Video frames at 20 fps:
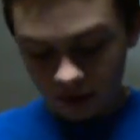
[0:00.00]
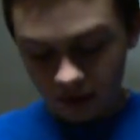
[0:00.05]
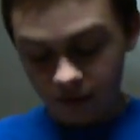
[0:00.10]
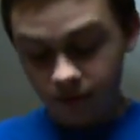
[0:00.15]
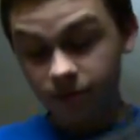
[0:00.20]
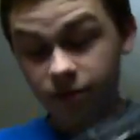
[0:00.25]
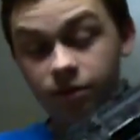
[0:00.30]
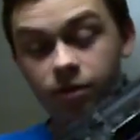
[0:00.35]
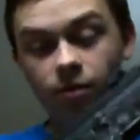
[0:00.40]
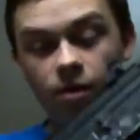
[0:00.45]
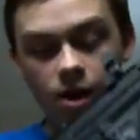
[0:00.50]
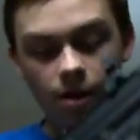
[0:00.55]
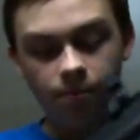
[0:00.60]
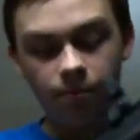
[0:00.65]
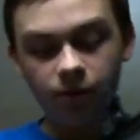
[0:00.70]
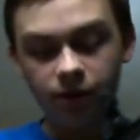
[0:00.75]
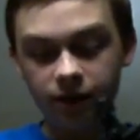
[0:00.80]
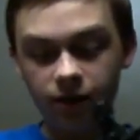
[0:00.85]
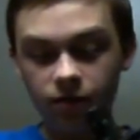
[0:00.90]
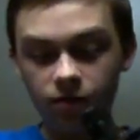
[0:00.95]
the
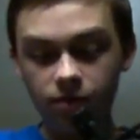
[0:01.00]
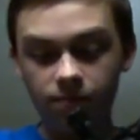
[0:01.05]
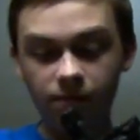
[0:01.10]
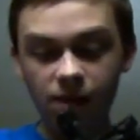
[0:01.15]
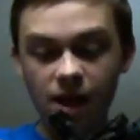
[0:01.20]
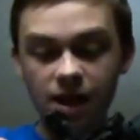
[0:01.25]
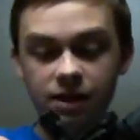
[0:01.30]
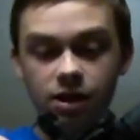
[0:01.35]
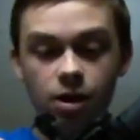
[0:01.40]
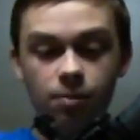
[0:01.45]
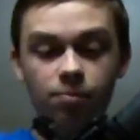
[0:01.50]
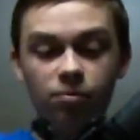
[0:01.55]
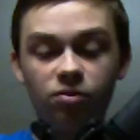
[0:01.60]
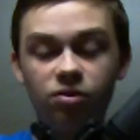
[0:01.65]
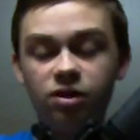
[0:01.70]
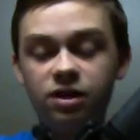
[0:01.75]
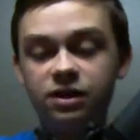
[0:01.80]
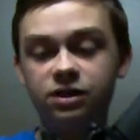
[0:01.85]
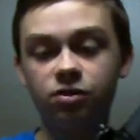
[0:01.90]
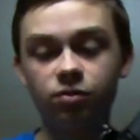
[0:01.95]
upper here, the black
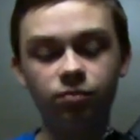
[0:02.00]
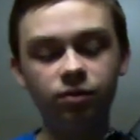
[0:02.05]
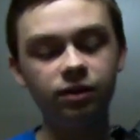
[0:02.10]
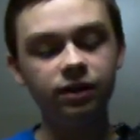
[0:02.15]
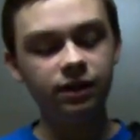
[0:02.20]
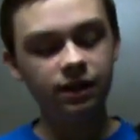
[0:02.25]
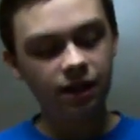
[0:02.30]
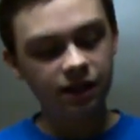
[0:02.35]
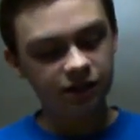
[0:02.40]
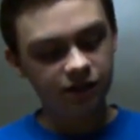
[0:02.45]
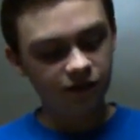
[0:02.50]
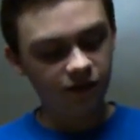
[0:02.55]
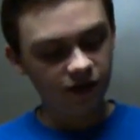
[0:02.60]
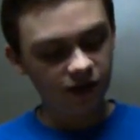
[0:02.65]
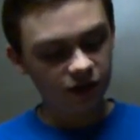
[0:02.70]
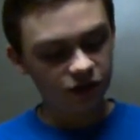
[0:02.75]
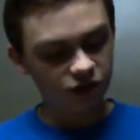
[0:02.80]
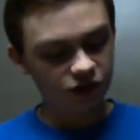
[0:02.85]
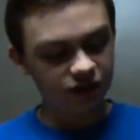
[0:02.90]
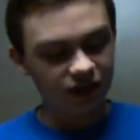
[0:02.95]
upper, it's a really nice
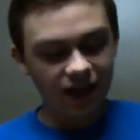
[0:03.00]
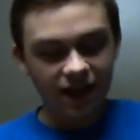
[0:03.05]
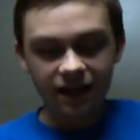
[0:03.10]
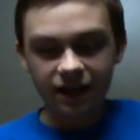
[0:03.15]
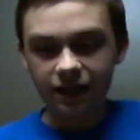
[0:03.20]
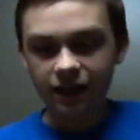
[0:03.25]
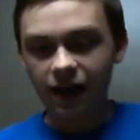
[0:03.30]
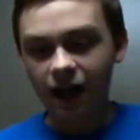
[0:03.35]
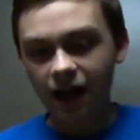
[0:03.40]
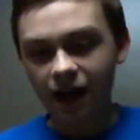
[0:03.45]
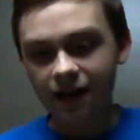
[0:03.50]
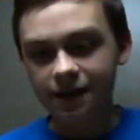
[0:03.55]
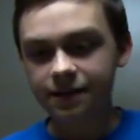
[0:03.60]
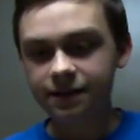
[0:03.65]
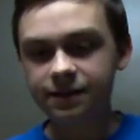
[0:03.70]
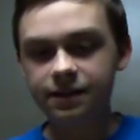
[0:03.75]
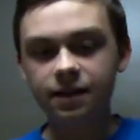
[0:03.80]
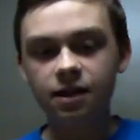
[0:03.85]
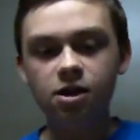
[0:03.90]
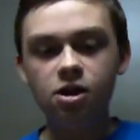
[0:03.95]
finish. It's
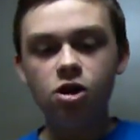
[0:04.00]
anodized.